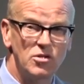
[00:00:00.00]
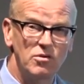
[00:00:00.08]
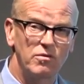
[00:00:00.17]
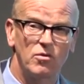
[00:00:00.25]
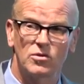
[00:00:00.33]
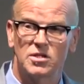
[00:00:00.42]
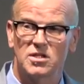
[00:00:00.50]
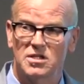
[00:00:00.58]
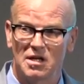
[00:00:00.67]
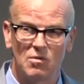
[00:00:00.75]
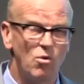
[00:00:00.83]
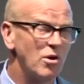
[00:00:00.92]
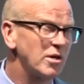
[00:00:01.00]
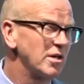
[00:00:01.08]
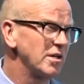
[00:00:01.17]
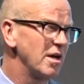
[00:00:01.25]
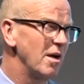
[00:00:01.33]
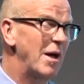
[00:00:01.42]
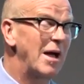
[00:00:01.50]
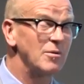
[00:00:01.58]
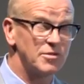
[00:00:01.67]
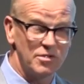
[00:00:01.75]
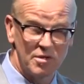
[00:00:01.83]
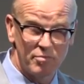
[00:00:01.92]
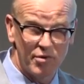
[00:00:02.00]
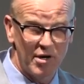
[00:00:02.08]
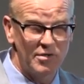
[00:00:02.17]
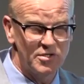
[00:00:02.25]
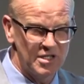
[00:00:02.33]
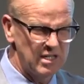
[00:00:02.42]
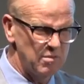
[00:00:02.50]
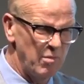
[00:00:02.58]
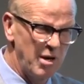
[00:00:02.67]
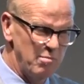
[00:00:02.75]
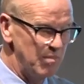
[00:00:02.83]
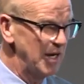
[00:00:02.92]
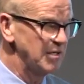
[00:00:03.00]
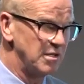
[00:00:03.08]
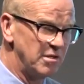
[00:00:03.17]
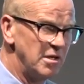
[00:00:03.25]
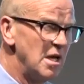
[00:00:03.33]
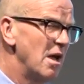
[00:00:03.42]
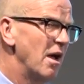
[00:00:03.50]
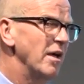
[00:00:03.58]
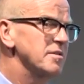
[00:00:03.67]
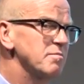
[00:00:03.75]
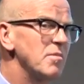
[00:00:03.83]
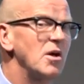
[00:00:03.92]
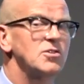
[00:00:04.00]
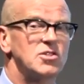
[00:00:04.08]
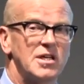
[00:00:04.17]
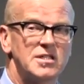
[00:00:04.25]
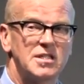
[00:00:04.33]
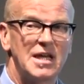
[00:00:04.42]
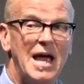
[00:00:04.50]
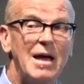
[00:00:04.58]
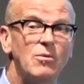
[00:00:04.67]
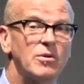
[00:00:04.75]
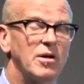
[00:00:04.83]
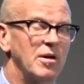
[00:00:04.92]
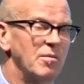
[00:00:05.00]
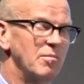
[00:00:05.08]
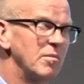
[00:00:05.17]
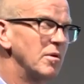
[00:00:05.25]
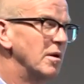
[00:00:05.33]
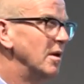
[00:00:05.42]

You've got to see what can come out, and the process might matter as much as the outcome.